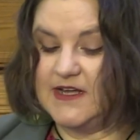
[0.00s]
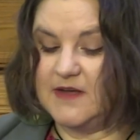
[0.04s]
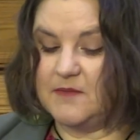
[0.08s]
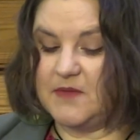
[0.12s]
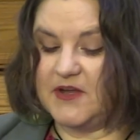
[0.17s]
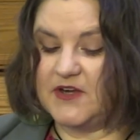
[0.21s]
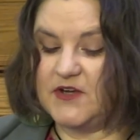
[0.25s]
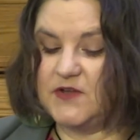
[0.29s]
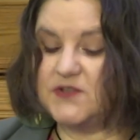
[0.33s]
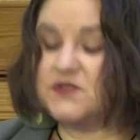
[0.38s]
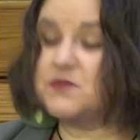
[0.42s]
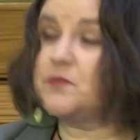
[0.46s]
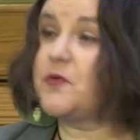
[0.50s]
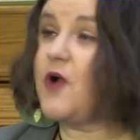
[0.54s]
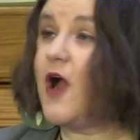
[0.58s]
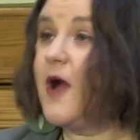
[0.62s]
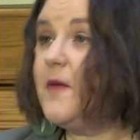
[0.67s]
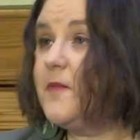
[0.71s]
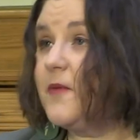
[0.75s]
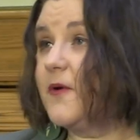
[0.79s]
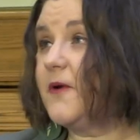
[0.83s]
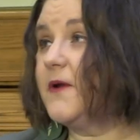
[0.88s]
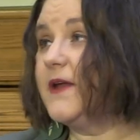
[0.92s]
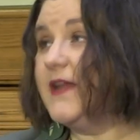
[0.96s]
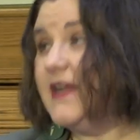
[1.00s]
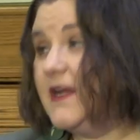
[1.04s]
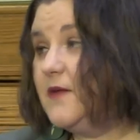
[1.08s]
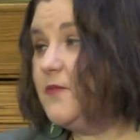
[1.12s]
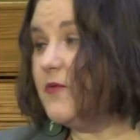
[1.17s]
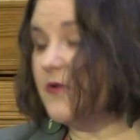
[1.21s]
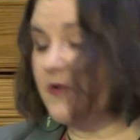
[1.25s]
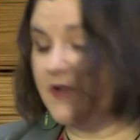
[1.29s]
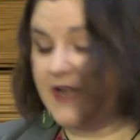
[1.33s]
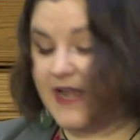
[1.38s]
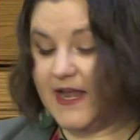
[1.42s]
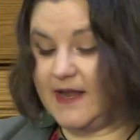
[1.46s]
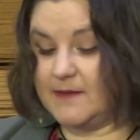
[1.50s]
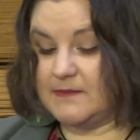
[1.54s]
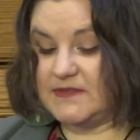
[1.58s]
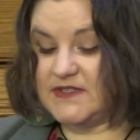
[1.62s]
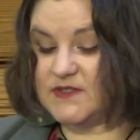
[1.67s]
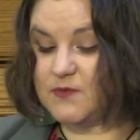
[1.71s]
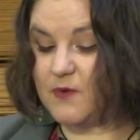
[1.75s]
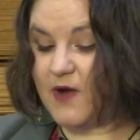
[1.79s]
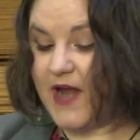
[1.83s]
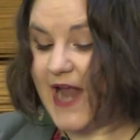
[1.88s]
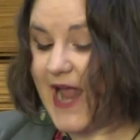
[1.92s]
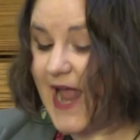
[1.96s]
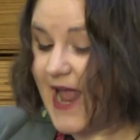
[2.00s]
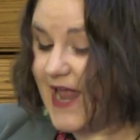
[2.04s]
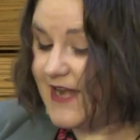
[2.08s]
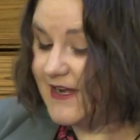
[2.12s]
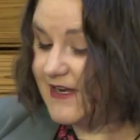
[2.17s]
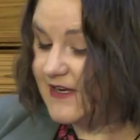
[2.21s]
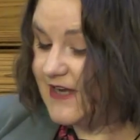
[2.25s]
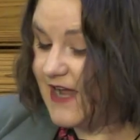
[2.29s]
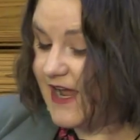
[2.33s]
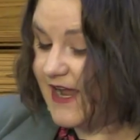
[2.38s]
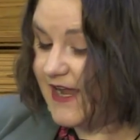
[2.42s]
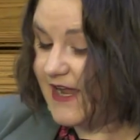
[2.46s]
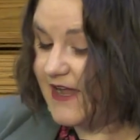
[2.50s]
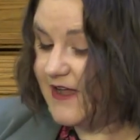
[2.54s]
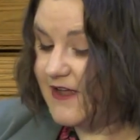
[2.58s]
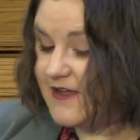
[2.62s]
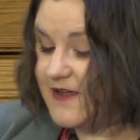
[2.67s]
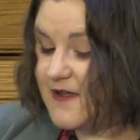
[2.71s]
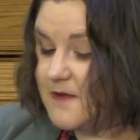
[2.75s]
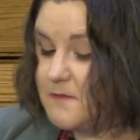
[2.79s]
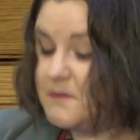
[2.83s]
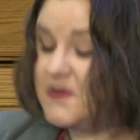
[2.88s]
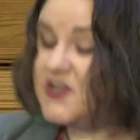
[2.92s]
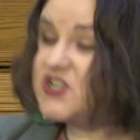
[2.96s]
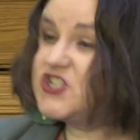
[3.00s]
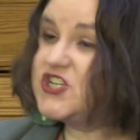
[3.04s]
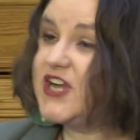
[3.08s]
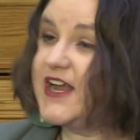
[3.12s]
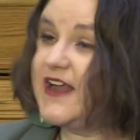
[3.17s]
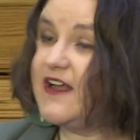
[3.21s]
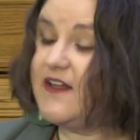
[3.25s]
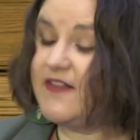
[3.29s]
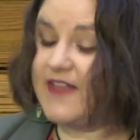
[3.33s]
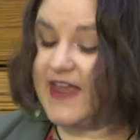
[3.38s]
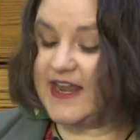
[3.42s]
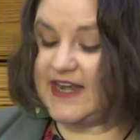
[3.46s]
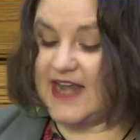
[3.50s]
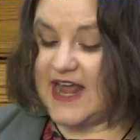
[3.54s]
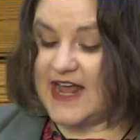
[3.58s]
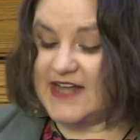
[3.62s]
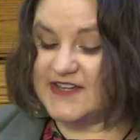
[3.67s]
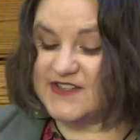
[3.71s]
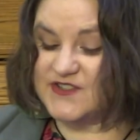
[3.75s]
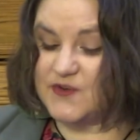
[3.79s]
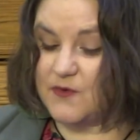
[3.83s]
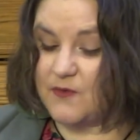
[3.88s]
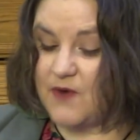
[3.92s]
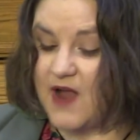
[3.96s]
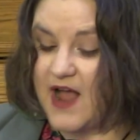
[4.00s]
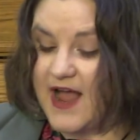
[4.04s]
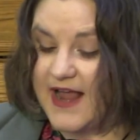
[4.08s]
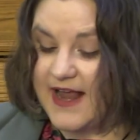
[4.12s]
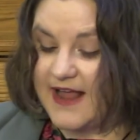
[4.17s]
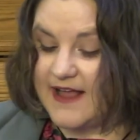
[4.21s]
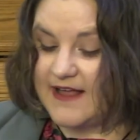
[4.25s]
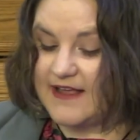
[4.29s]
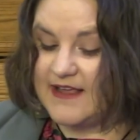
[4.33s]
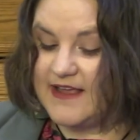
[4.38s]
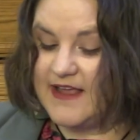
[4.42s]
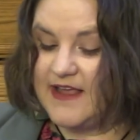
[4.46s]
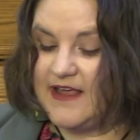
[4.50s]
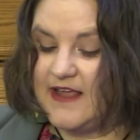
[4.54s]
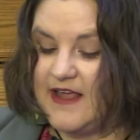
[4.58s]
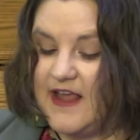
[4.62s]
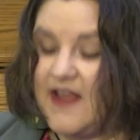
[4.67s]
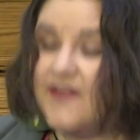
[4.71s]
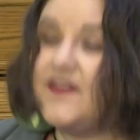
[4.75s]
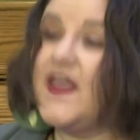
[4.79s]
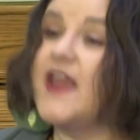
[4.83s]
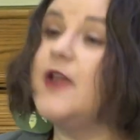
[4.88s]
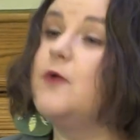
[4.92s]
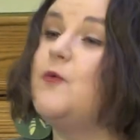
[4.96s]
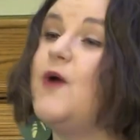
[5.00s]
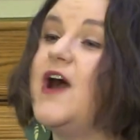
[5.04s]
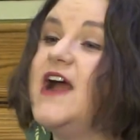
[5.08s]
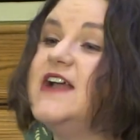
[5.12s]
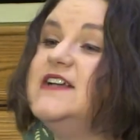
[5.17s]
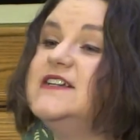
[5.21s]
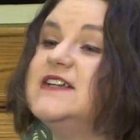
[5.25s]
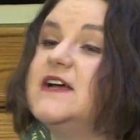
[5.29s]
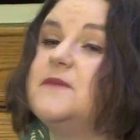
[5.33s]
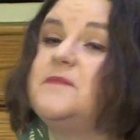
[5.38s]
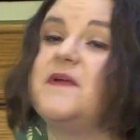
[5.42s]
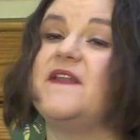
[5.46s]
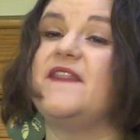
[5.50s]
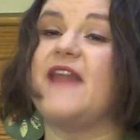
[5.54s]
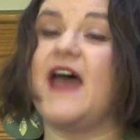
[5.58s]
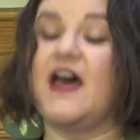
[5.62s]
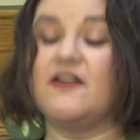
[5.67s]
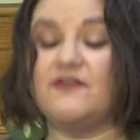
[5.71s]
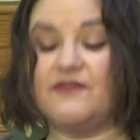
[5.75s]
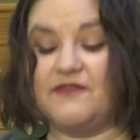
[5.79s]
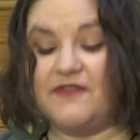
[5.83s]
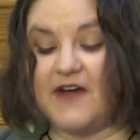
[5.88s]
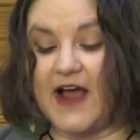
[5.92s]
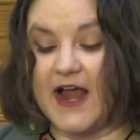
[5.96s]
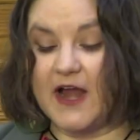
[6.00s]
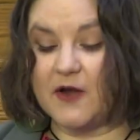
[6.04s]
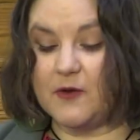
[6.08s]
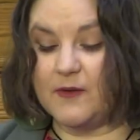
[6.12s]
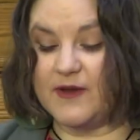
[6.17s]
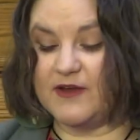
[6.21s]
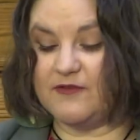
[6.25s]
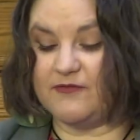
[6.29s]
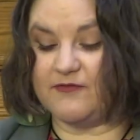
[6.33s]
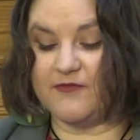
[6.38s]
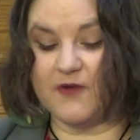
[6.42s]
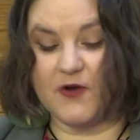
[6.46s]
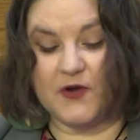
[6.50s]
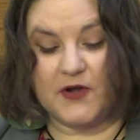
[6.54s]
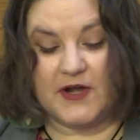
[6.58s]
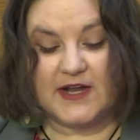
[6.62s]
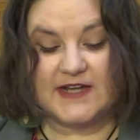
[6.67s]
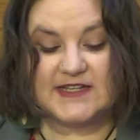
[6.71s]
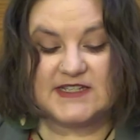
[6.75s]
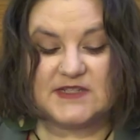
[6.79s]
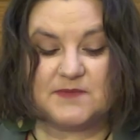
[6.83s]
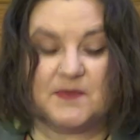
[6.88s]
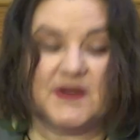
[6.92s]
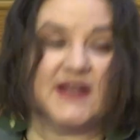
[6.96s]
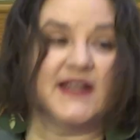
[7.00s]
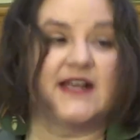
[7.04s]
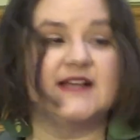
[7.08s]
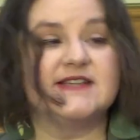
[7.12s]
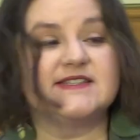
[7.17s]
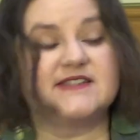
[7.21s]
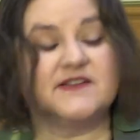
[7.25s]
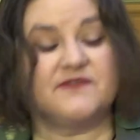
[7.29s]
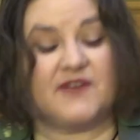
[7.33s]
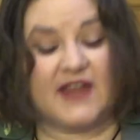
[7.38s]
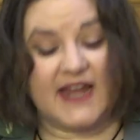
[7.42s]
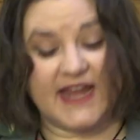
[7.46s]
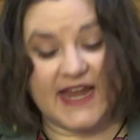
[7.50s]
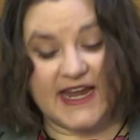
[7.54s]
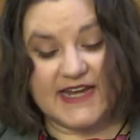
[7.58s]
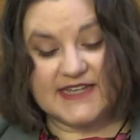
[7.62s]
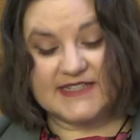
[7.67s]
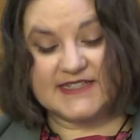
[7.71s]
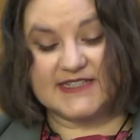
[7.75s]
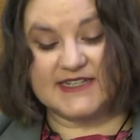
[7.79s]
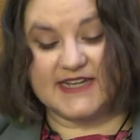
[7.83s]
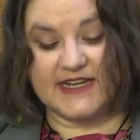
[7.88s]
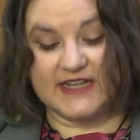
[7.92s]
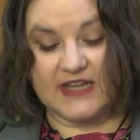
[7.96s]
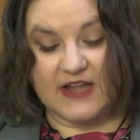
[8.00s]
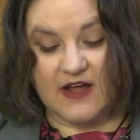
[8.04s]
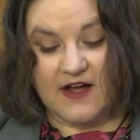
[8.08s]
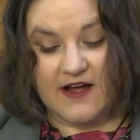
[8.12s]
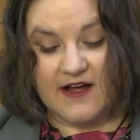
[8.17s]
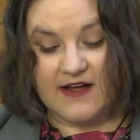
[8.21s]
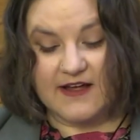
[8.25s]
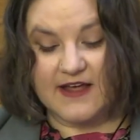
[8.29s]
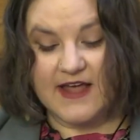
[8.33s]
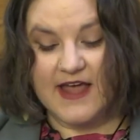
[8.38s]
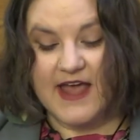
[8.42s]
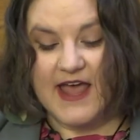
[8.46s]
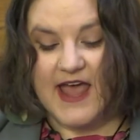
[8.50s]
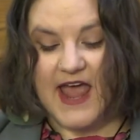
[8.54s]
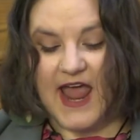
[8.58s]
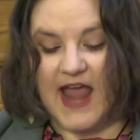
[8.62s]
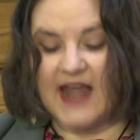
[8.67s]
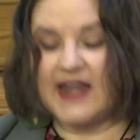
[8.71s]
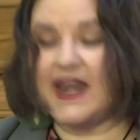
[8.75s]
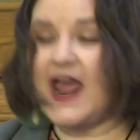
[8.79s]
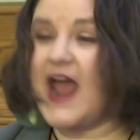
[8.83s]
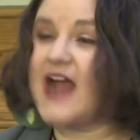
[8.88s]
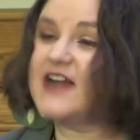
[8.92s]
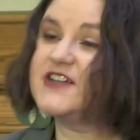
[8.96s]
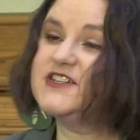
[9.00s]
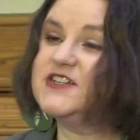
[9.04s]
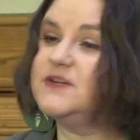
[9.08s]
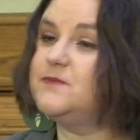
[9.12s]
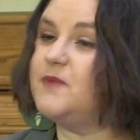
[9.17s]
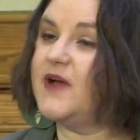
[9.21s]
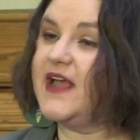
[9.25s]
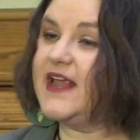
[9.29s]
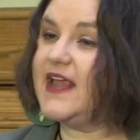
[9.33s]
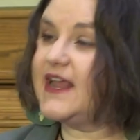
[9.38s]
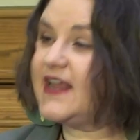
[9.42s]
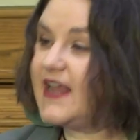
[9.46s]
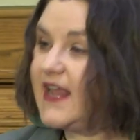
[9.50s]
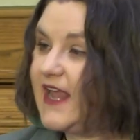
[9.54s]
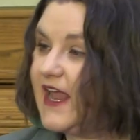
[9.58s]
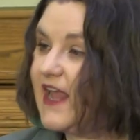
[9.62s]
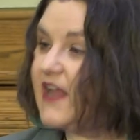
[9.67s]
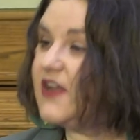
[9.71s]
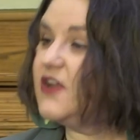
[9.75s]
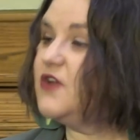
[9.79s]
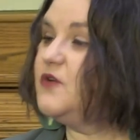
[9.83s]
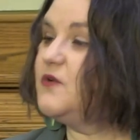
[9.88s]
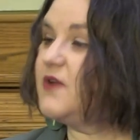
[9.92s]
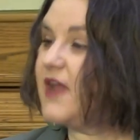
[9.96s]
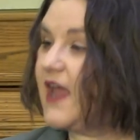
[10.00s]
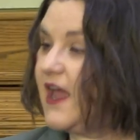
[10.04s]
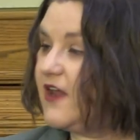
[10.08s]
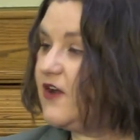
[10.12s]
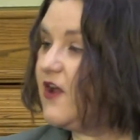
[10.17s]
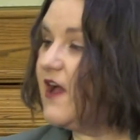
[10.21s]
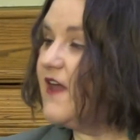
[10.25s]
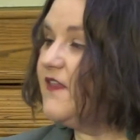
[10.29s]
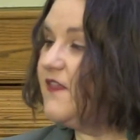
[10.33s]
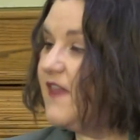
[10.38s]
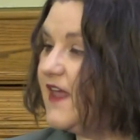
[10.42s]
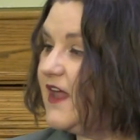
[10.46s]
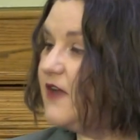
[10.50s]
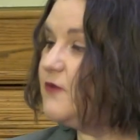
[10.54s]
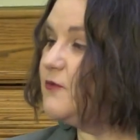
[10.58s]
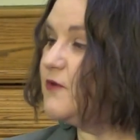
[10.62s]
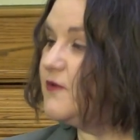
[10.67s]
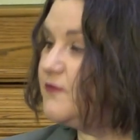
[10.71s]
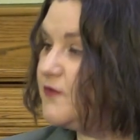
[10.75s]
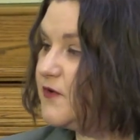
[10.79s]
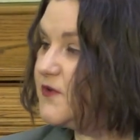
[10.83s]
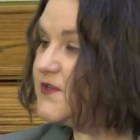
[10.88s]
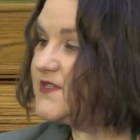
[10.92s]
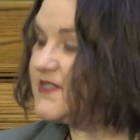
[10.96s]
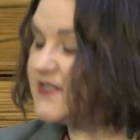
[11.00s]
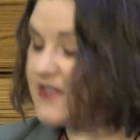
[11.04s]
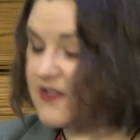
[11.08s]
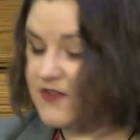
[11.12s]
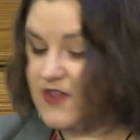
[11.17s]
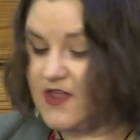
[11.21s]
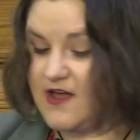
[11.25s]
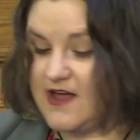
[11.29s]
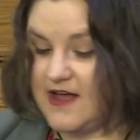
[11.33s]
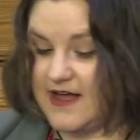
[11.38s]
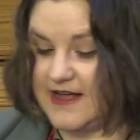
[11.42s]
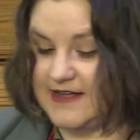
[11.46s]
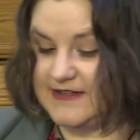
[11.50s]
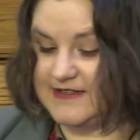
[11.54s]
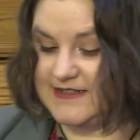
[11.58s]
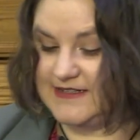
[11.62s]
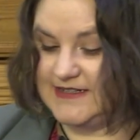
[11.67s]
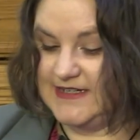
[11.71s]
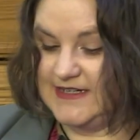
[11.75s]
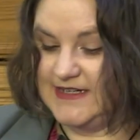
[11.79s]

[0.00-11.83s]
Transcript: but whose proper Hebrew names were Hananiah, Mishael, and Azariah, they wind up in that fiery furnace because of a hasty law enacted by a king who cannot then reverse the law.